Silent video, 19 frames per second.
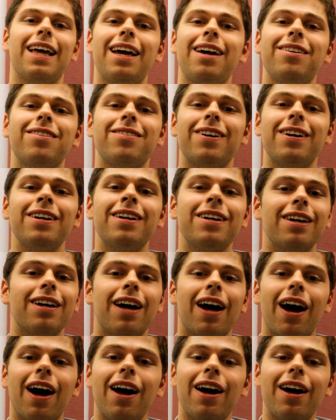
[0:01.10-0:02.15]
Hey everyone,
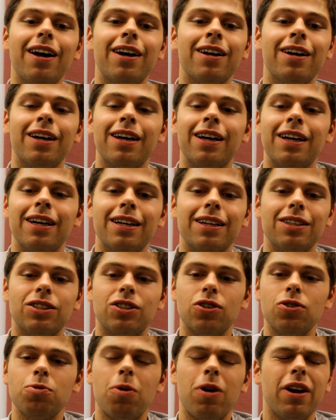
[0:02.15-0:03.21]
uh,
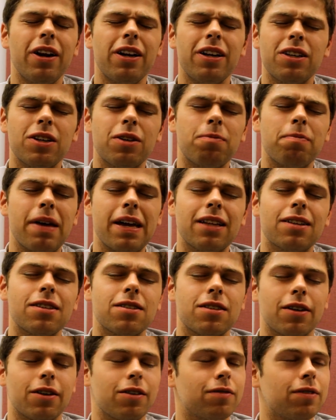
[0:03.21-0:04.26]
just wanted to make
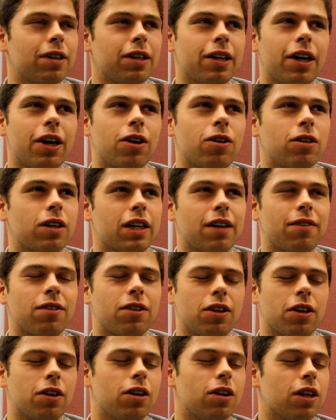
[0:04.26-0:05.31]
this little video, give
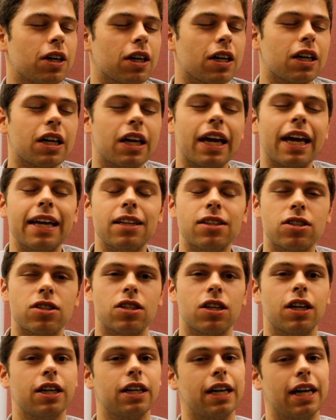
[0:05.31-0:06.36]
a little like
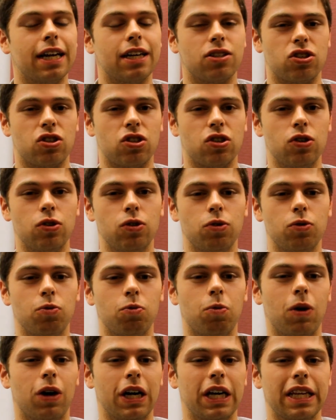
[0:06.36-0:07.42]
insight as
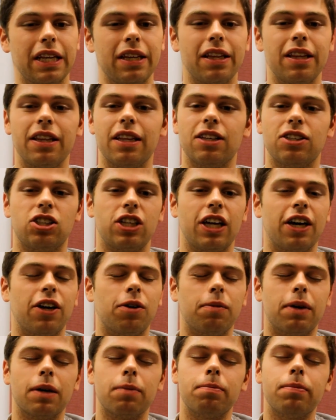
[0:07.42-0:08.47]
to what this
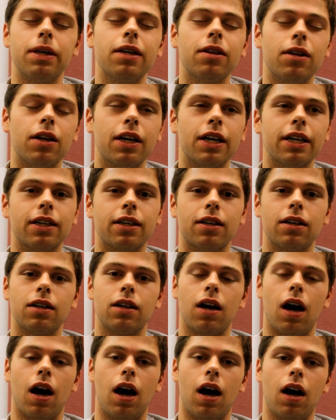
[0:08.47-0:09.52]
channel might be like.
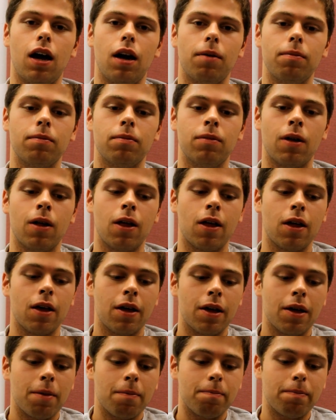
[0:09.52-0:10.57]
Um,
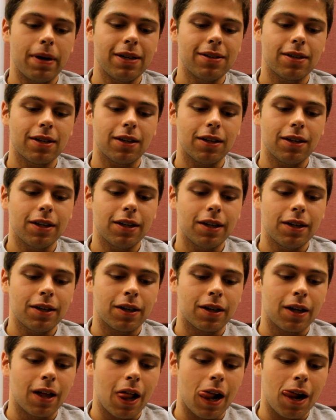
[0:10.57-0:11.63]

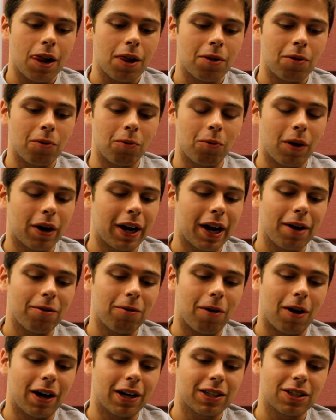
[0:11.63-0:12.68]
basically, what I
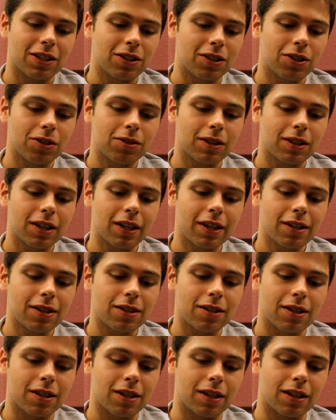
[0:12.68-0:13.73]
want to do with
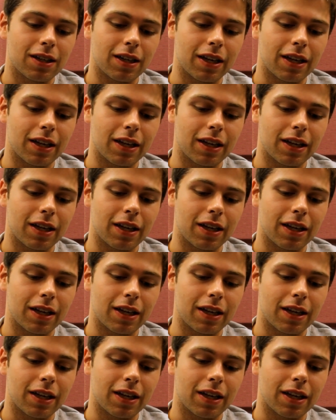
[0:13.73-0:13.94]
this,